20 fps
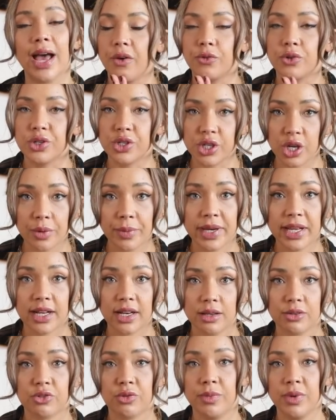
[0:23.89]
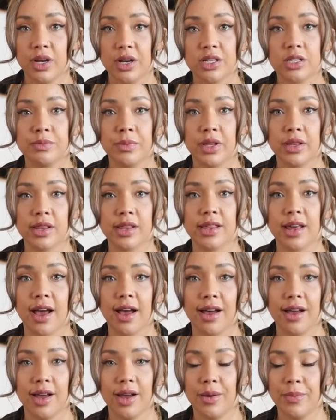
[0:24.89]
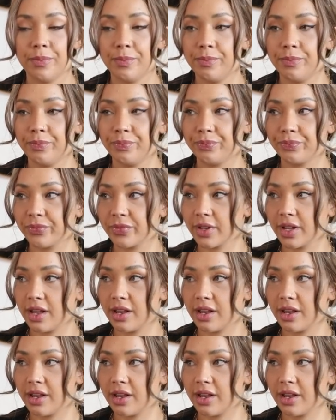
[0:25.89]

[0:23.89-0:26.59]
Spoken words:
I've got so many clips from last month that